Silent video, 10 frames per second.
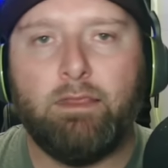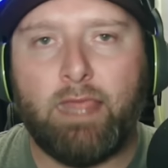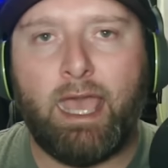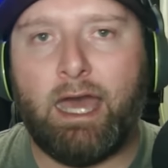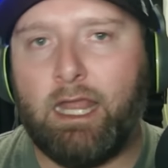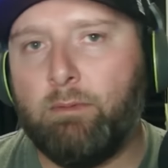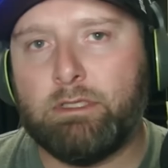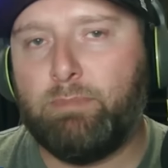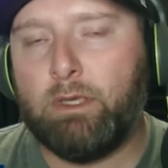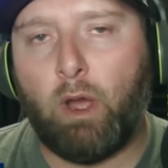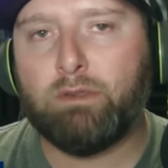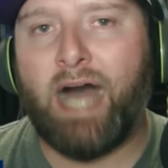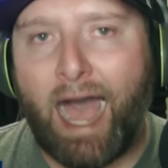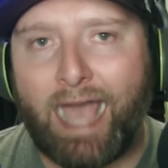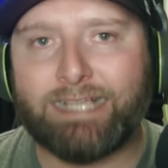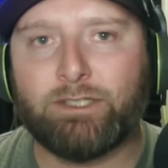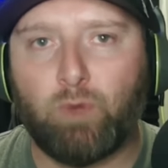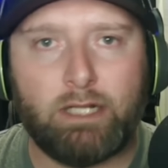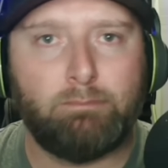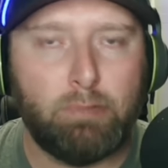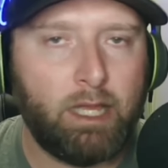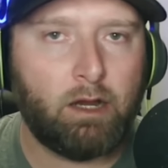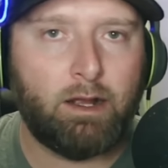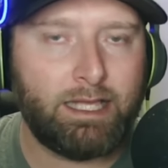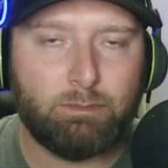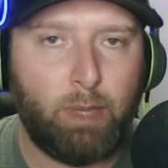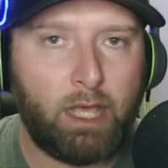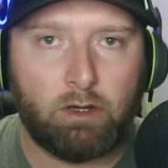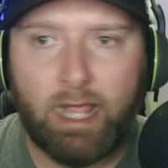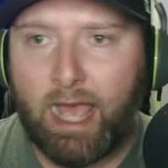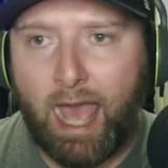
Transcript: They had him as BYU's highest rated player against Baylor, and